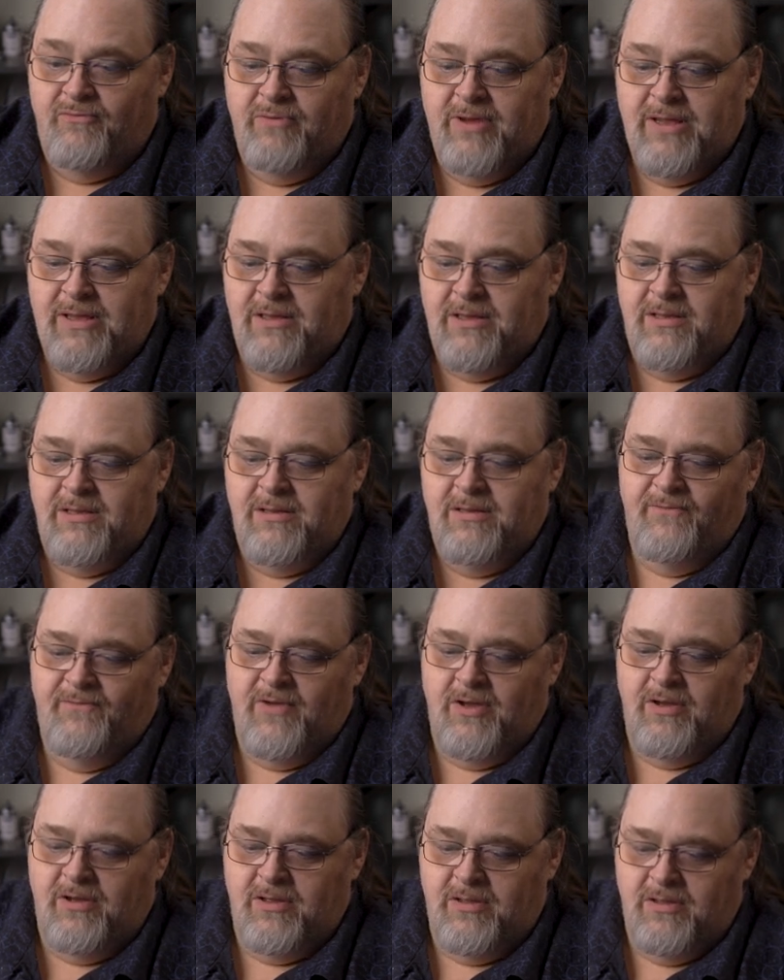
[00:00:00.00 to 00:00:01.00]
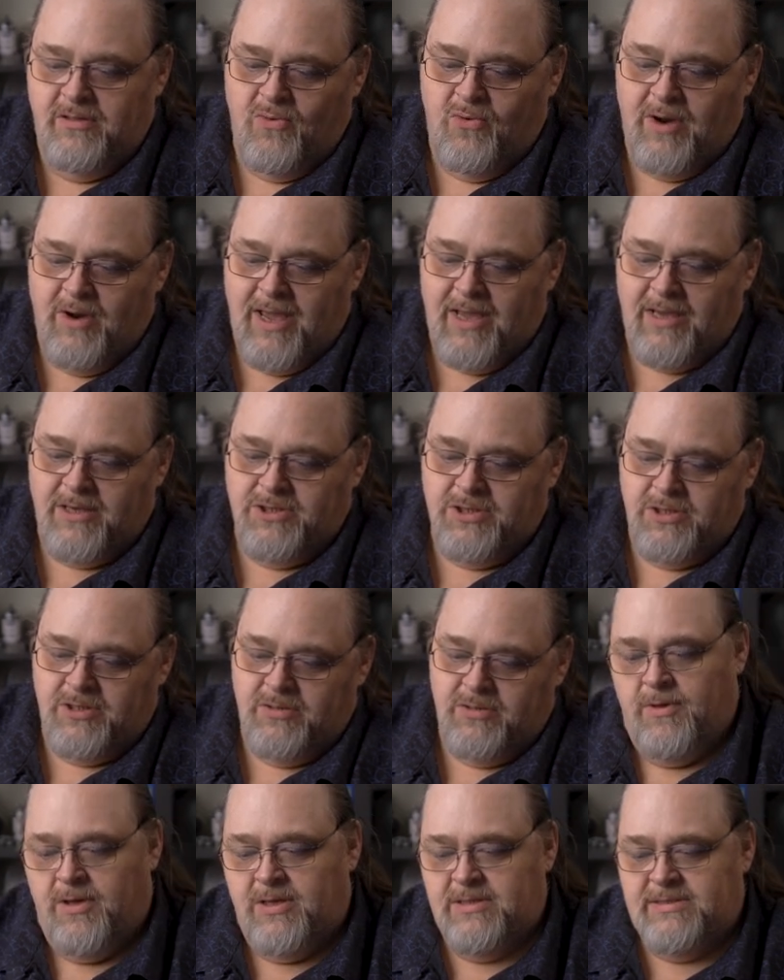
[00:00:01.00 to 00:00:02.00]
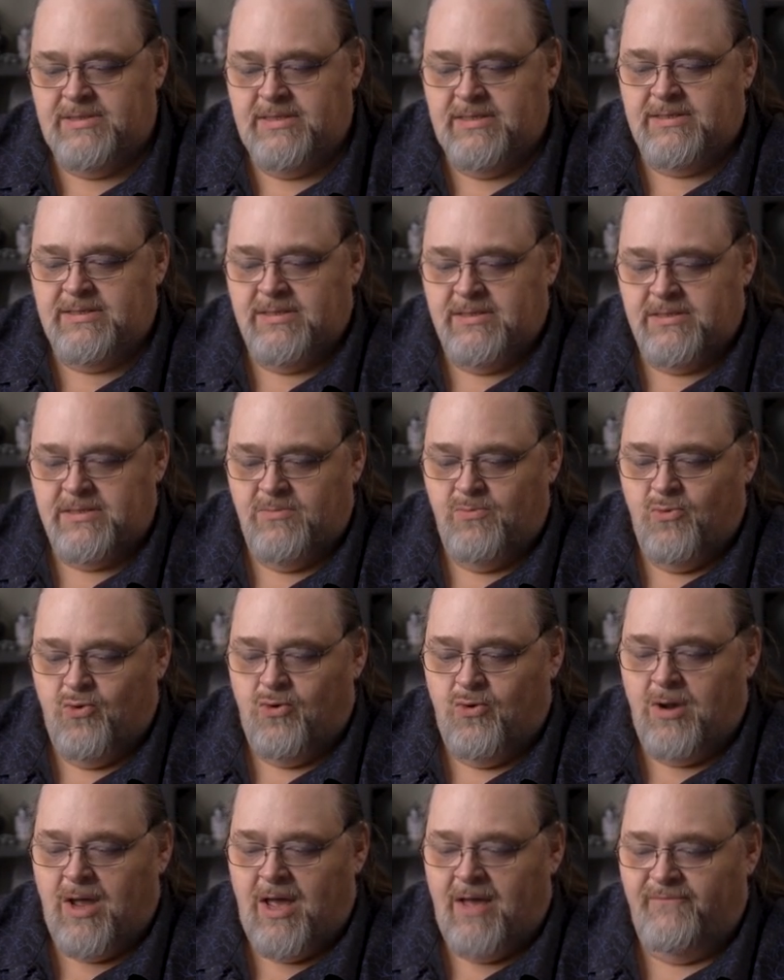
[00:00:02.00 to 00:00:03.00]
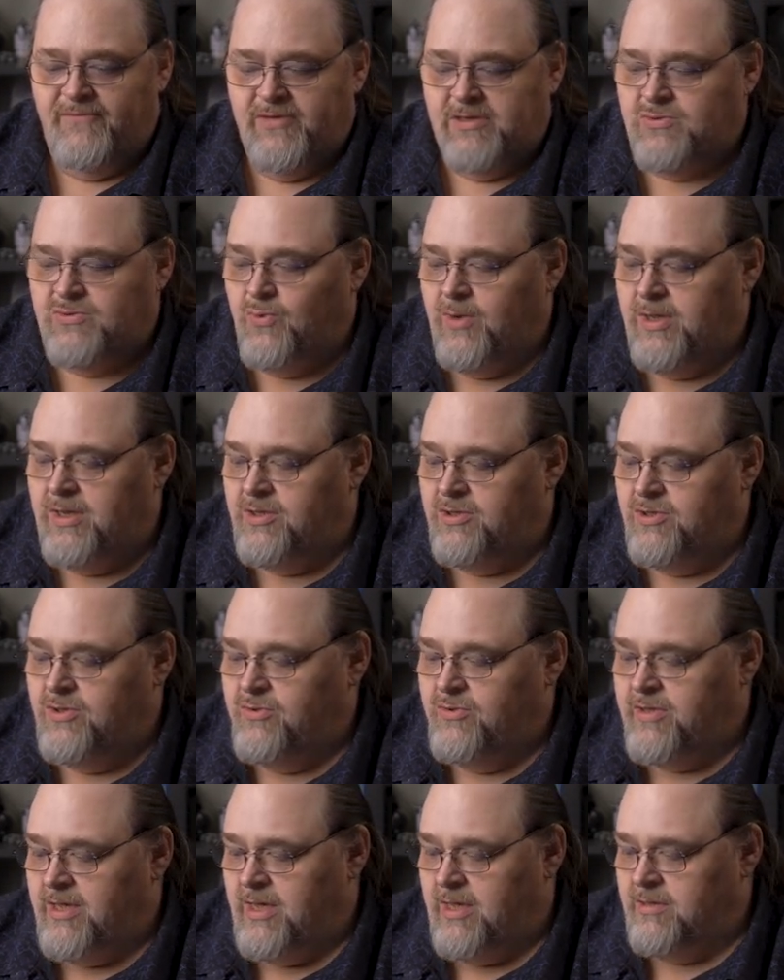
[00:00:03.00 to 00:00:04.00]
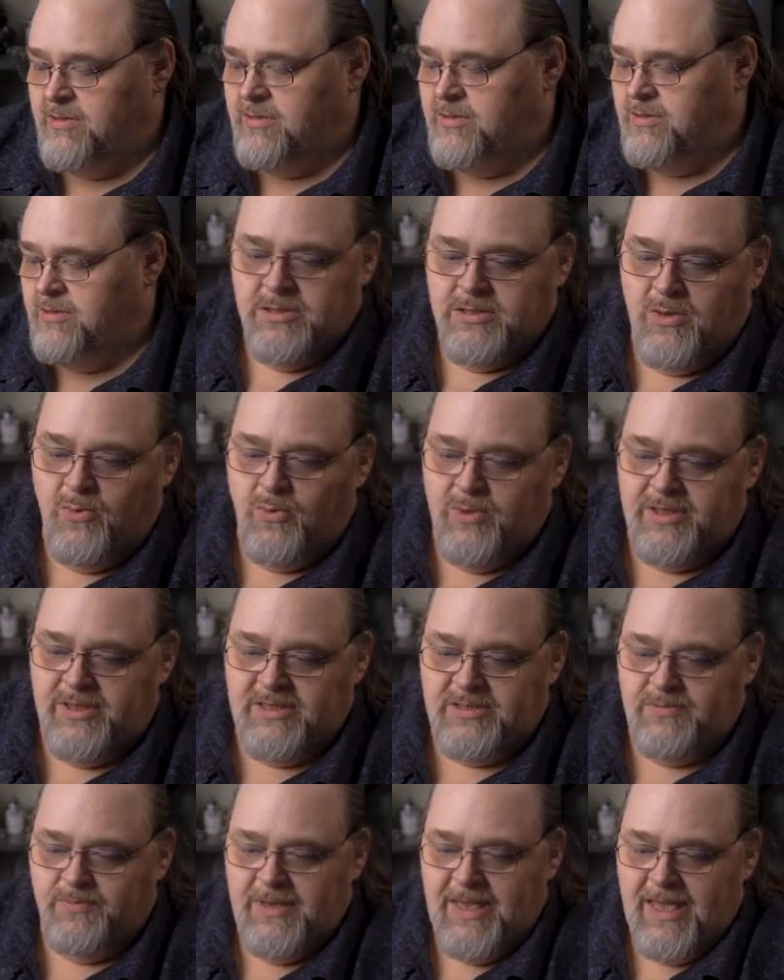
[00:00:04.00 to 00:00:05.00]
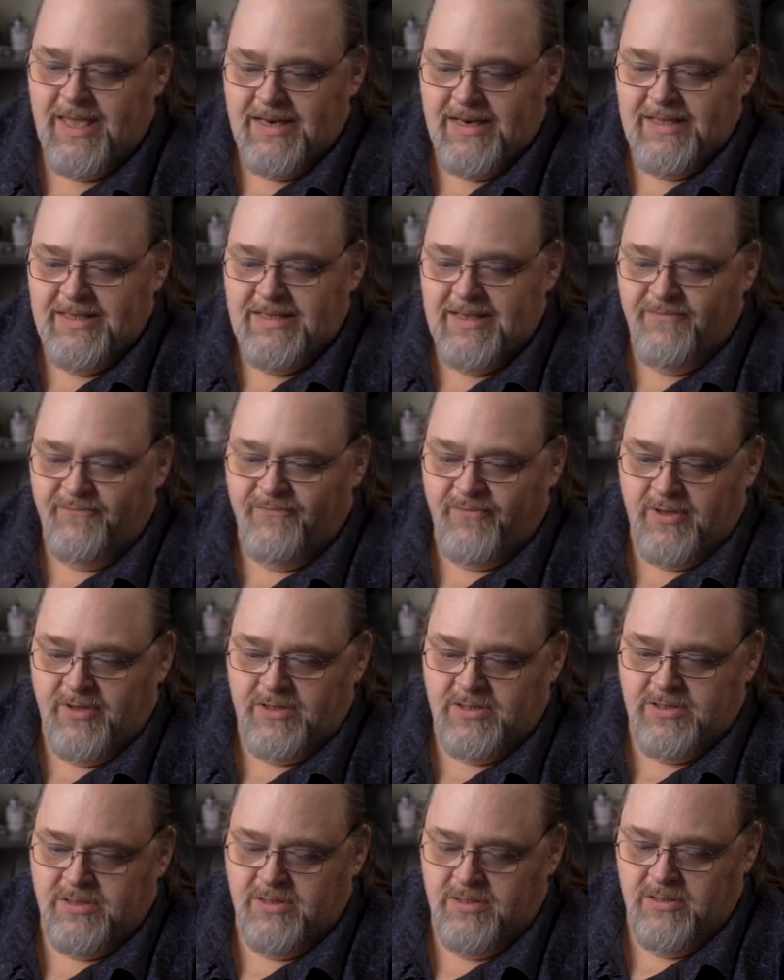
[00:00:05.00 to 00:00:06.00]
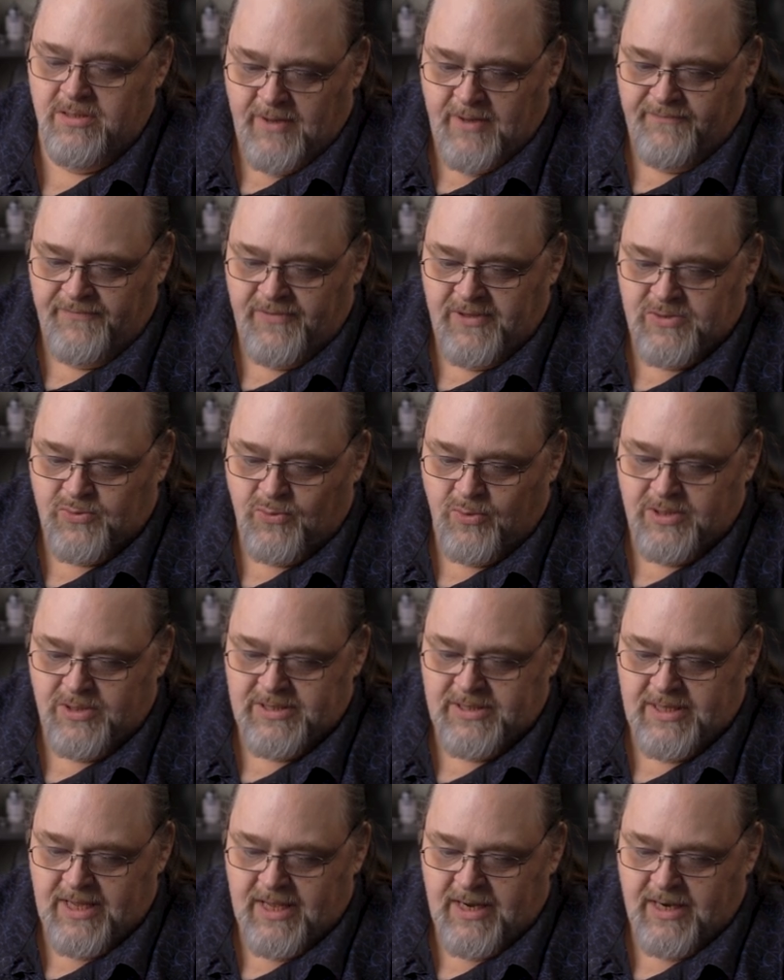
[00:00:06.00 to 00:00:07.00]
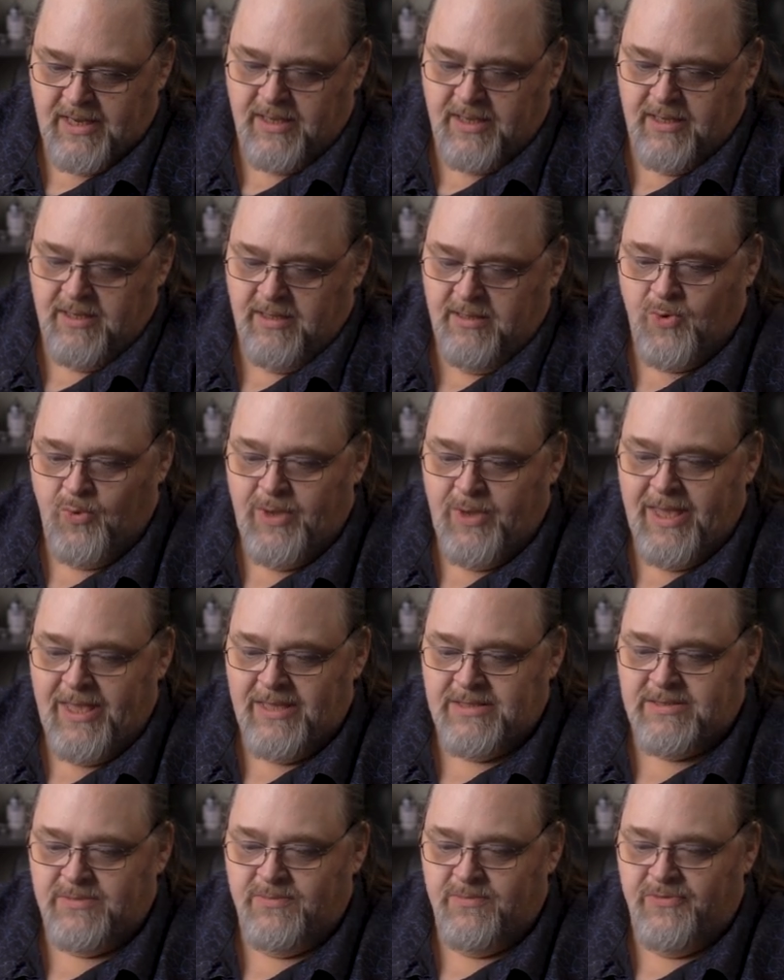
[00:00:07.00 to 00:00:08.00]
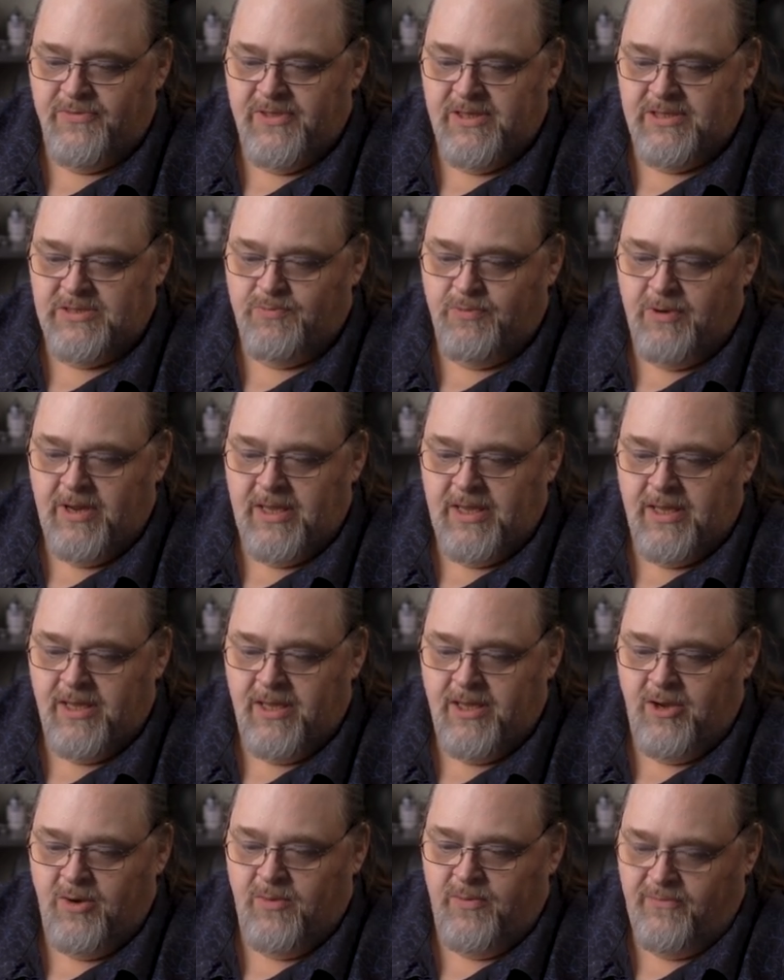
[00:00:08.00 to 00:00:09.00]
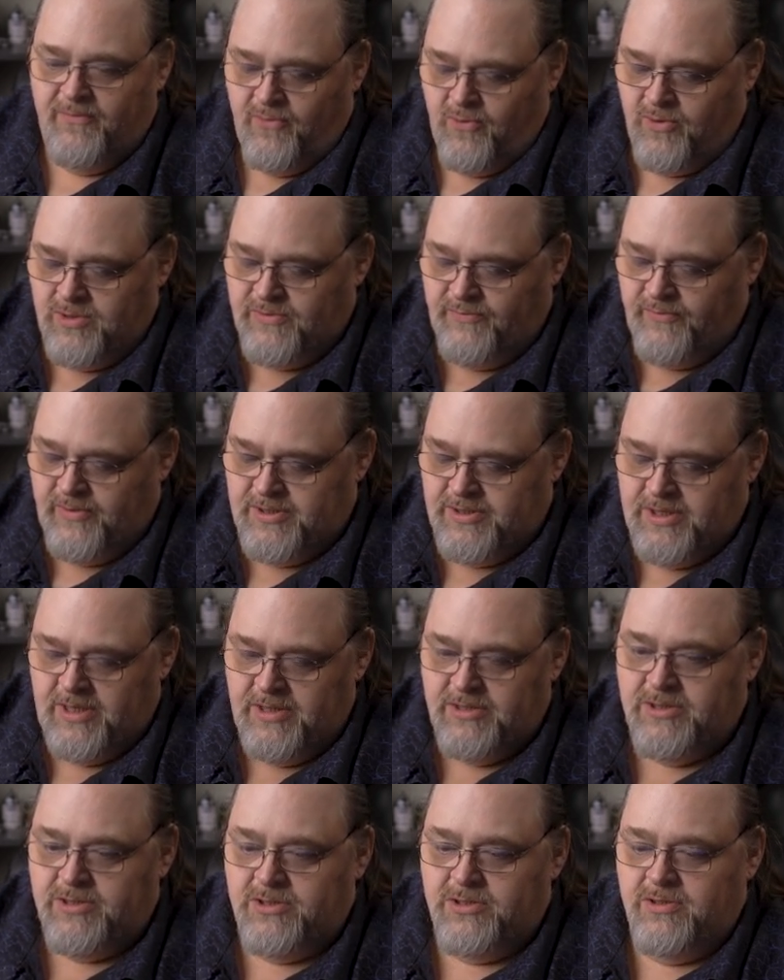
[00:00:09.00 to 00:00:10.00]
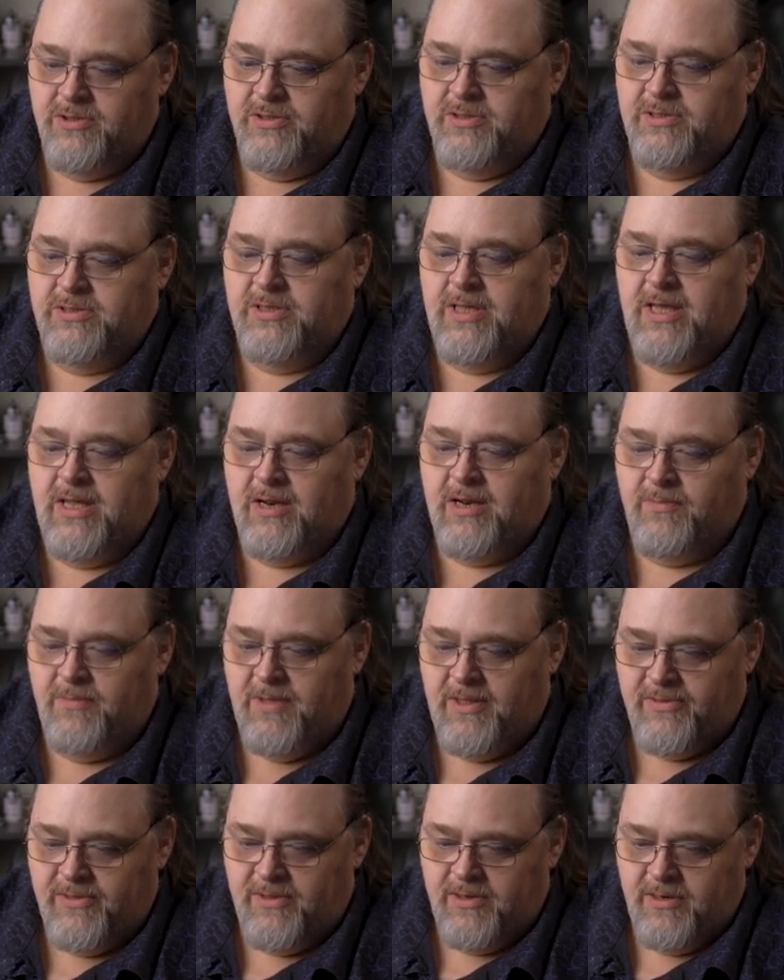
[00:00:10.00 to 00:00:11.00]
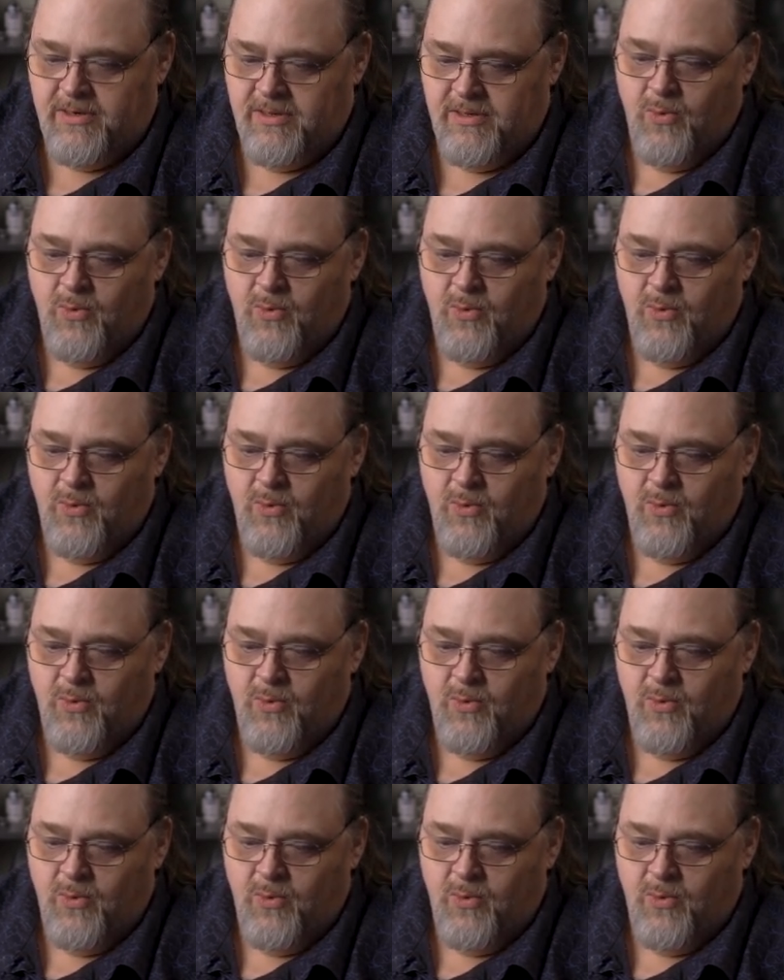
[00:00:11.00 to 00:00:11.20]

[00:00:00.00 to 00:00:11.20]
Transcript: written Func or Action, because this is the more obvious way to do that. So would this be any different if this were static? We get some things breaking here, but of course if we change it to the static method,